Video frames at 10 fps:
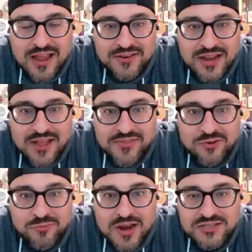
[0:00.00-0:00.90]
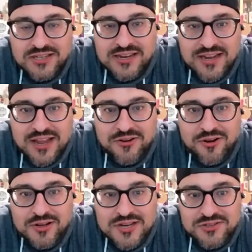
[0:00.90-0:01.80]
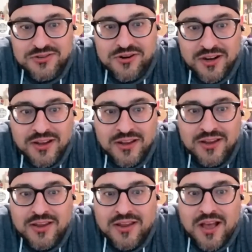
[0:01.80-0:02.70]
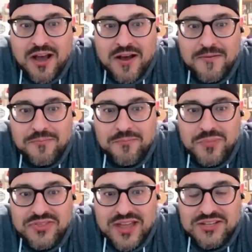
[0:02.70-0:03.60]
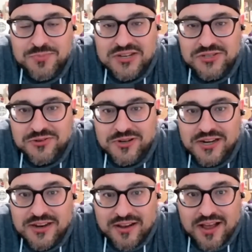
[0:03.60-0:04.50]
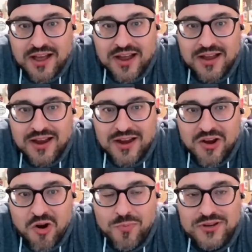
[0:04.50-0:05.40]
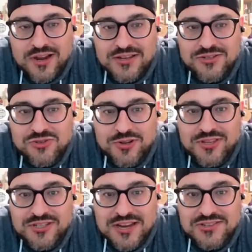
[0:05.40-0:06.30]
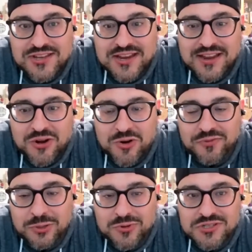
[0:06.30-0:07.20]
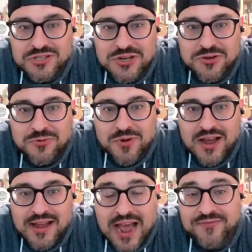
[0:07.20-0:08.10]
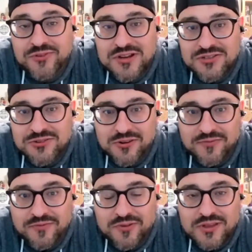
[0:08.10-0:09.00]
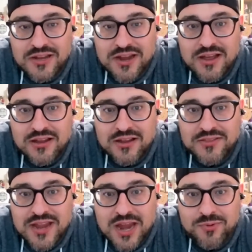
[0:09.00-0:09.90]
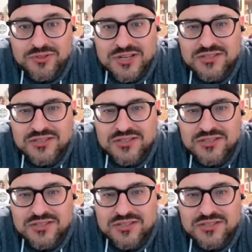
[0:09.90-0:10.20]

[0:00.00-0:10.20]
and and then rising again on Easter. Um, but that's my story. Uh, I hope you guys enjoyed the tasting, and hopefully we'll see you uh, after Easter for the, uh, the April